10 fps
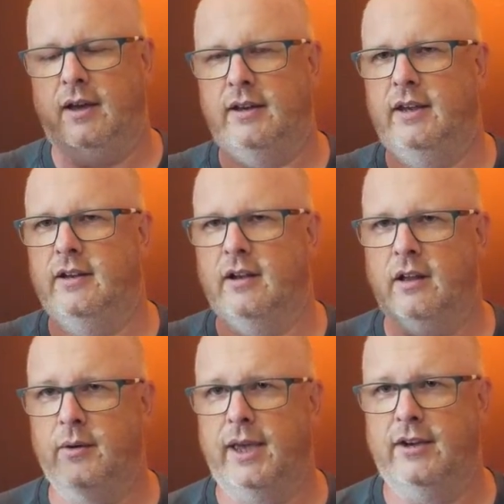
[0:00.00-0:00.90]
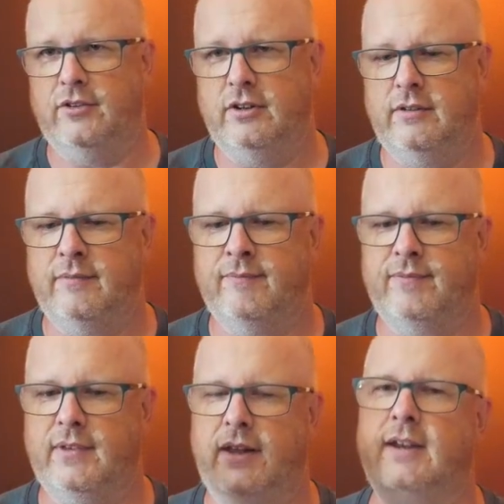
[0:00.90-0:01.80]
I need a location
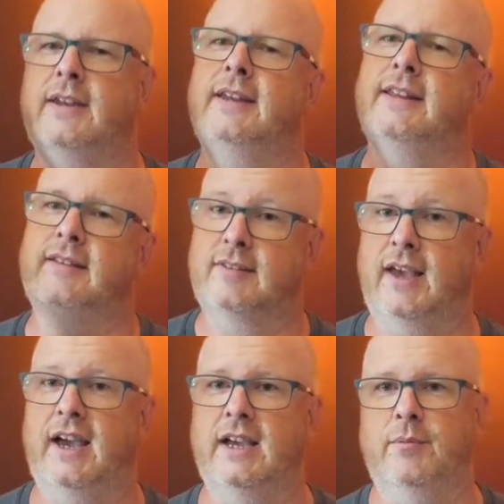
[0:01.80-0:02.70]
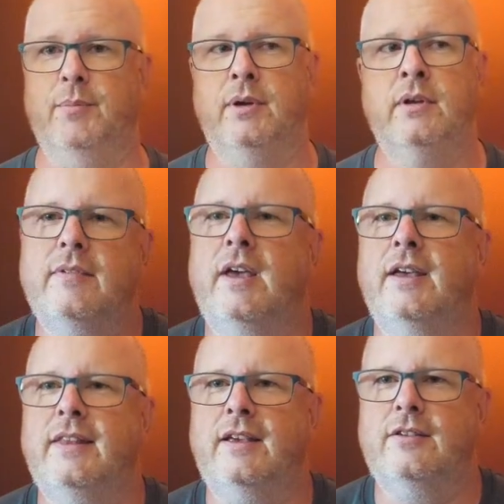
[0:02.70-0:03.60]
and I need the time.
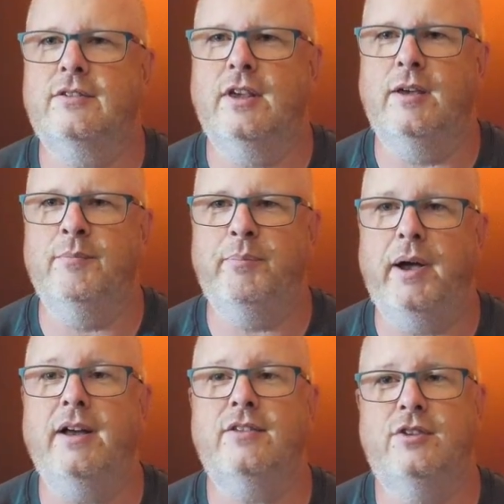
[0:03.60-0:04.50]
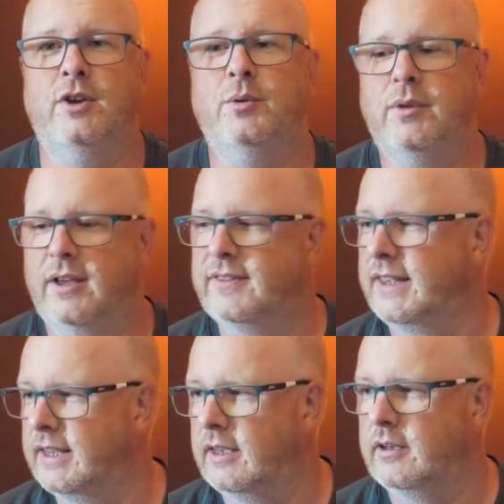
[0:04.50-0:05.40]
That's part 2, I
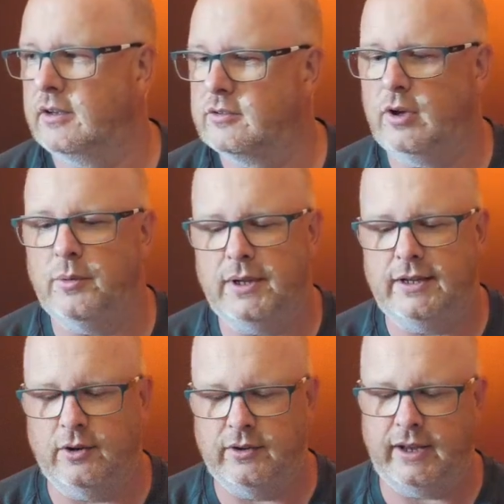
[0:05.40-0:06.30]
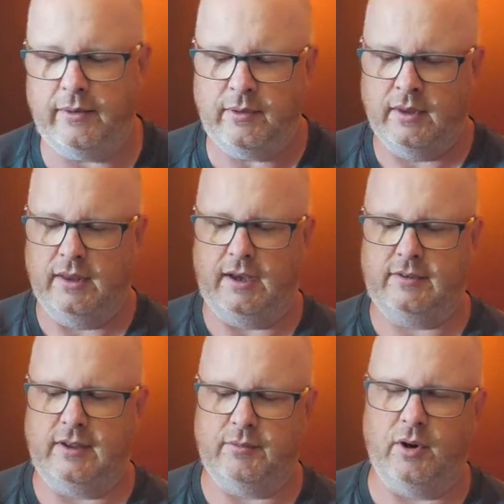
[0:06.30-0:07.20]
think, totally done now. Like
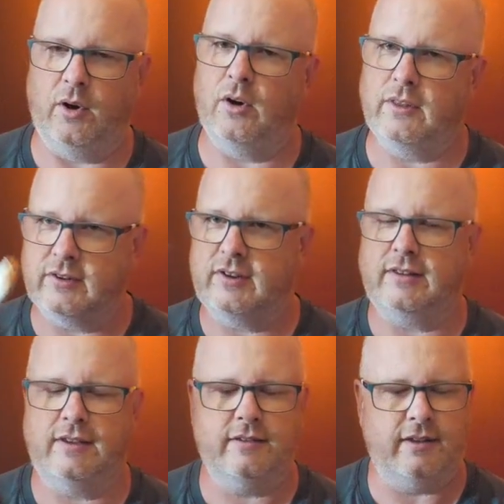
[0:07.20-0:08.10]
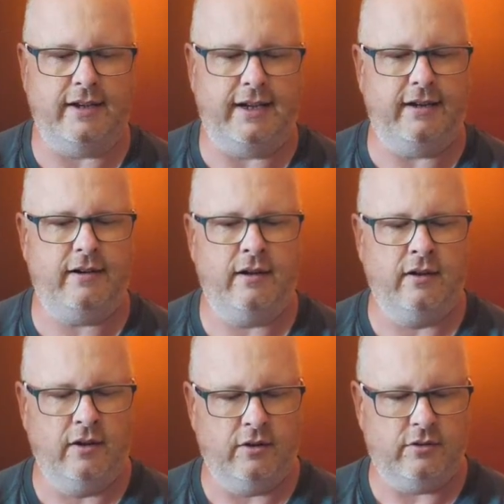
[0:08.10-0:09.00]
I said, I've got all the settings I need,
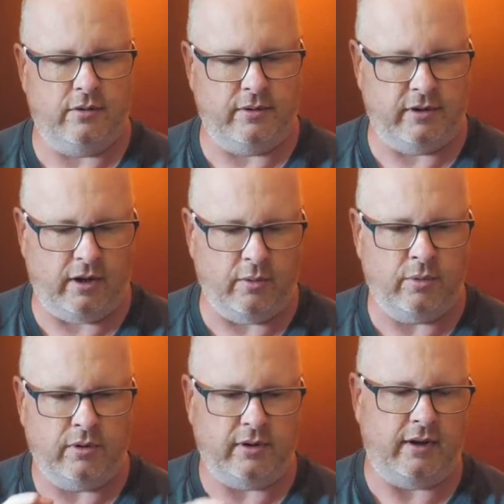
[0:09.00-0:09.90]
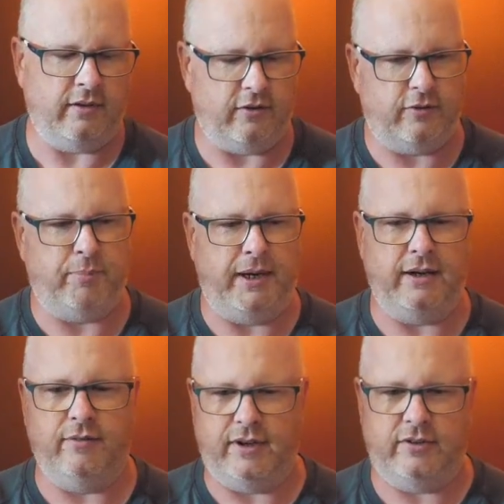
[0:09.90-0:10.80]
so I know like the
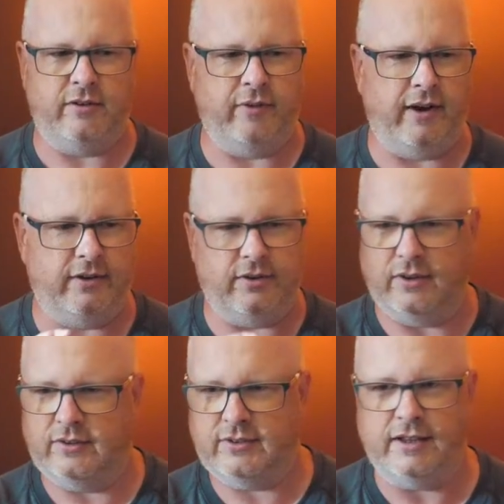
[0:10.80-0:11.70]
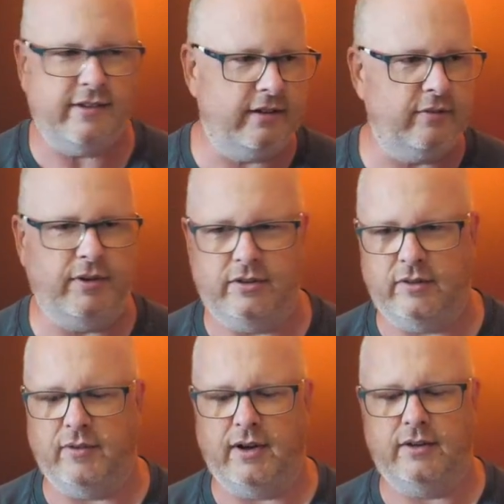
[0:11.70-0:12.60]
speed of each device or the settings of each
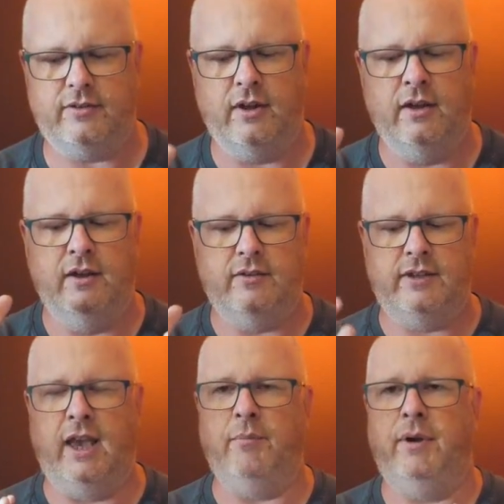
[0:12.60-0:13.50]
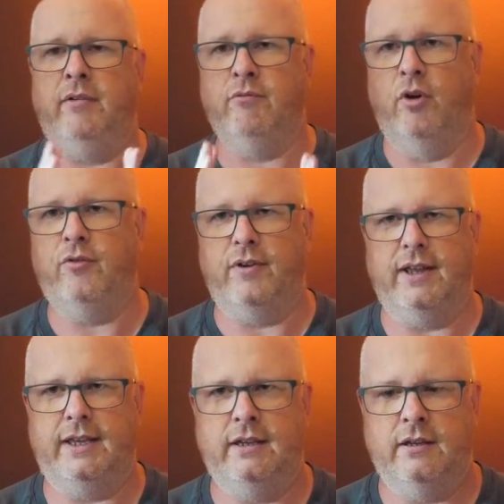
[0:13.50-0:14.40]
device to get me
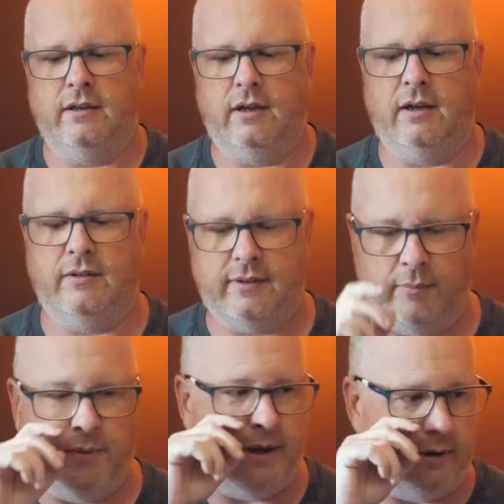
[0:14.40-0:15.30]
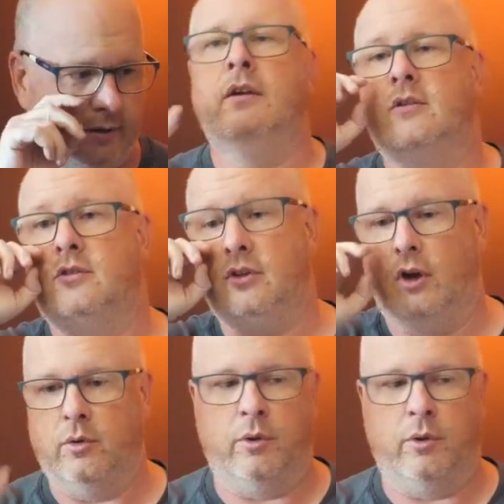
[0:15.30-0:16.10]
roughly 10 minutes. So